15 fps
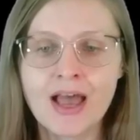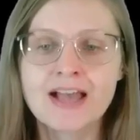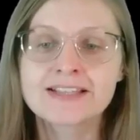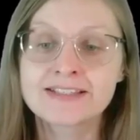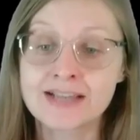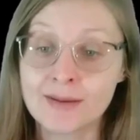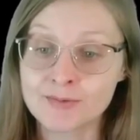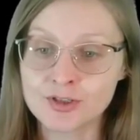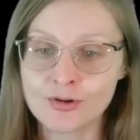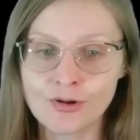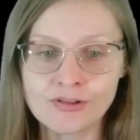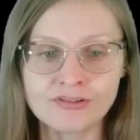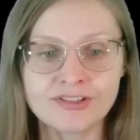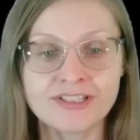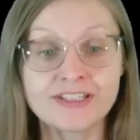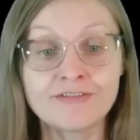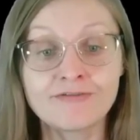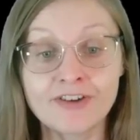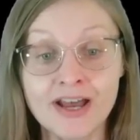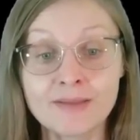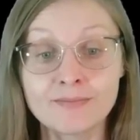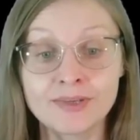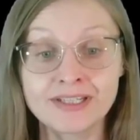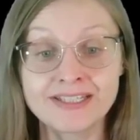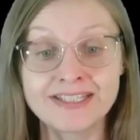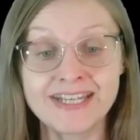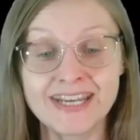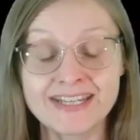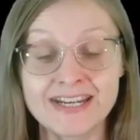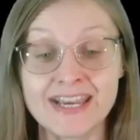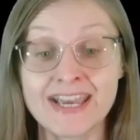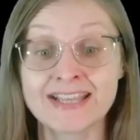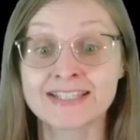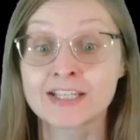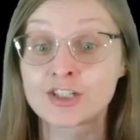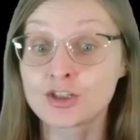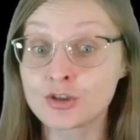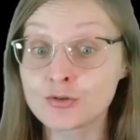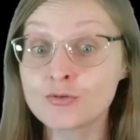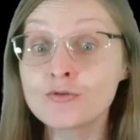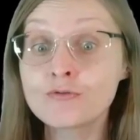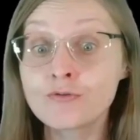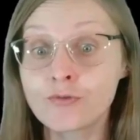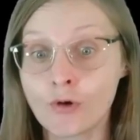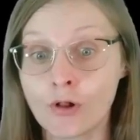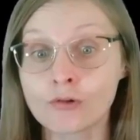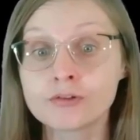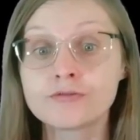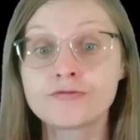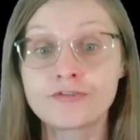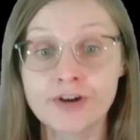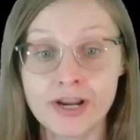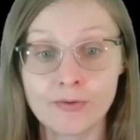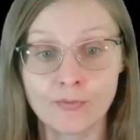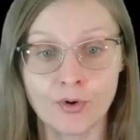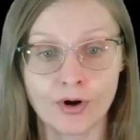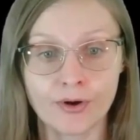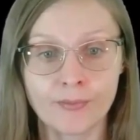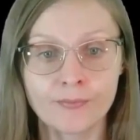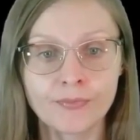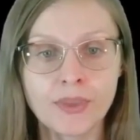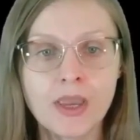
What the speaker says: Some scholars define big data as a twofold framework.